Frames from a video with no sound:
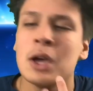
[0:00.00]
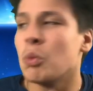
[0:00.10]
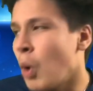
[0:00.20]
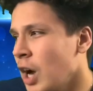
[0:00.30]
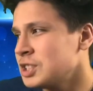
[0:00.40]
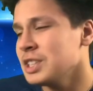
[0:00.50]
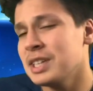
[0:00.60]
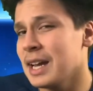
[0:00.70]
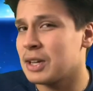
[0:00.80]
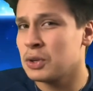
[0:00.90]

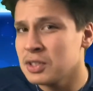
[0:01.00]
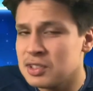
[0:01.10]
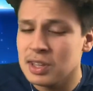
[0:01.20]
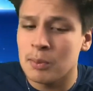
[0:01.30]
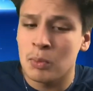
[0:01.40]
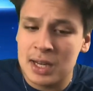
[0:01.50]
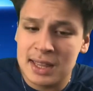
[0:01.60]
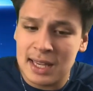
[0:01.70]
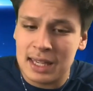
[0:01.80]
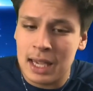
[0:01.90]
Washington, I could see them winning
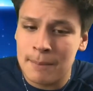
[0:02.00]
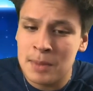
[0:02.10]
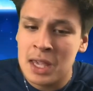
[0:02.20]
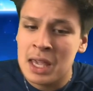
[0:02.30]
that game.